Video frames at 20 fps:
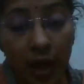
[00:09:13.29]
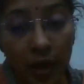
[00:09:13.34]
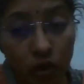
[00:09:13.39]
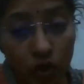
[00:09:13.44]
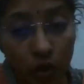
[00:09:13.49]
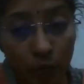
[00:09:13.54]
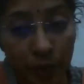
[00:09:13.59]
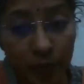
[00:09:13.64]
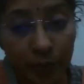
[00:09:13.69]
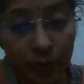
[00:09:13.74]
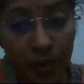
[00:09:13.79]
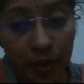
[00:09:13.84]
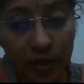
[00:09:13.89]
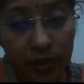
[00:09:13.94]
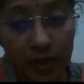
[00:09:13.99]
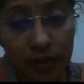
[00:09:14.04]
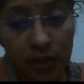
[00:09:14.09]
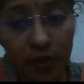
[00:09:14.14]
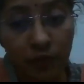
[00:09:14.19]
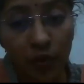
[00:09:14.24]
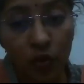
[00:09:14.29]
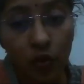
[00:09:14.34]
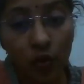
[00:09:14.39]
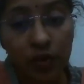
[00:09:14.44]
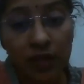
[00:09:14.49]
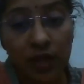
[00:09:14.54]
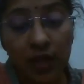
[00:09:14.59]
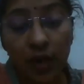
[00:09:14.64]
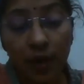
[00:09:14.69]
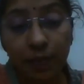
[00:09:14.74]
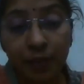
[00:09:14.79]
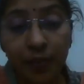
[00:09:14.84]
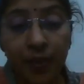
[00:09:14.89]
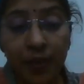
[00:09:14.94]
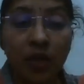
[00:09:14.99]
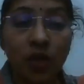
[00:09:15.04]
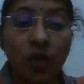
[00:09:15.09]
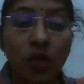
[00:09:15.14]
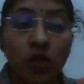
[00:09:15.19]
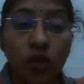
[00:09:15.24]
ectopic pregnancy because it
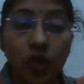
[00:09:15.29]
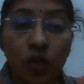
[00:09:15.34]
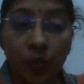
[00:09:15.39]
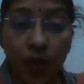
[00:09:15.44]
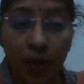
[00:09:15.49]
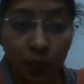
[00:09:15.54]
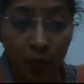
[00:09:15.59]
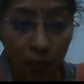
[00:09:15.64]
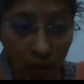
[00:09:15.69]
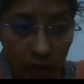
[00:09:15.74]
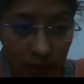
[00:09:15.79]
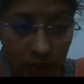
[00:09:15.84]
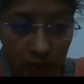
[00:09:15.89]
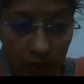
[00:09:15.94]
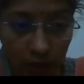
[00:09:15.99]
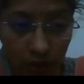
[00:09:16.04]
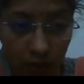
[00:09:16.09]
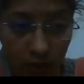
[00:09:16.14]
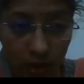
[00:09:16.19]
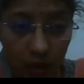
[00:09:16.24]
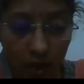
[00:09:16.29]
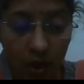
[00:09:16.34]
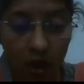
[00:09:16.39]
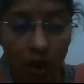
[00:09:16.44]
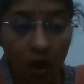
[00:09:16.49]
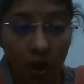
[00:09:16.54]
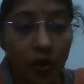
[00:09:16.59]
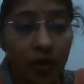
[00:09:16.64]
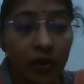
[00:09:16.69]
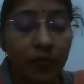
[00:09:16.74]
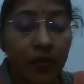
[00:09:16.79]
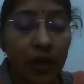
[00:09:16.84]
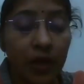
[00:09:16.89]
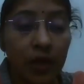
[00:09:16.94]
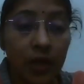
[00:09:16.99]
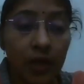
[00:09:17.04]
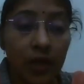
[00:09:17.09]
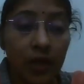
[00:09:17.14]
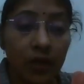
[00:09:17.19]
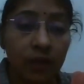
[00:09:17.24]
impairs the tubal motility.
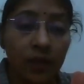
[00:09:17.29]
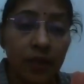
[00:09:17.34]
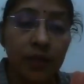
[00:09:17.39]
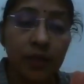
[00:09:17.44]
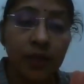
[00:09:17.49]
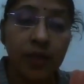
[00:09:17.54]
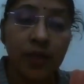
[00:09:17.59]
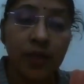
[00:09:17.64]
However, it